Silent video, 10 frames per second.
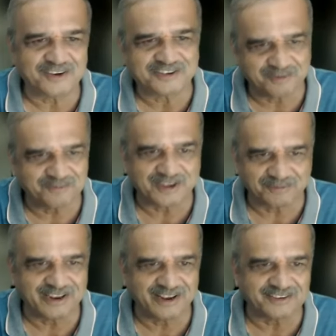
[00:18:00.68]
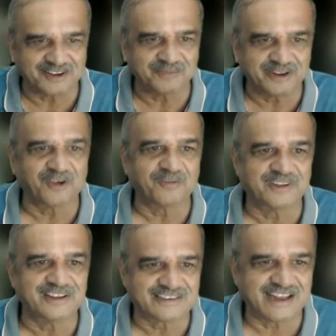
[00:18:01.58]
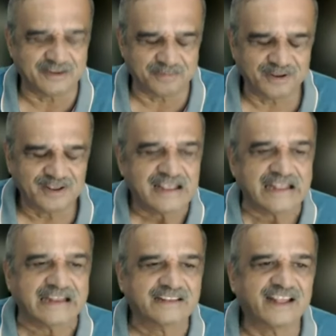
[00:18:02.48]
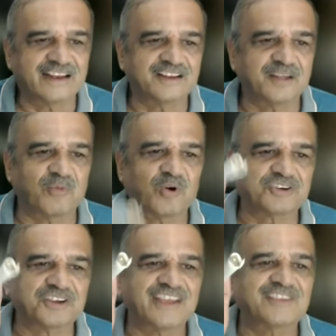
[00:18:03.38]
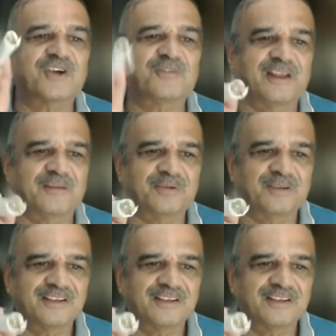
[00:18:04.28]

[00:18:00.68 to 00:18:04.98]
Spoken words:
or something of this type, then the moksha is of help.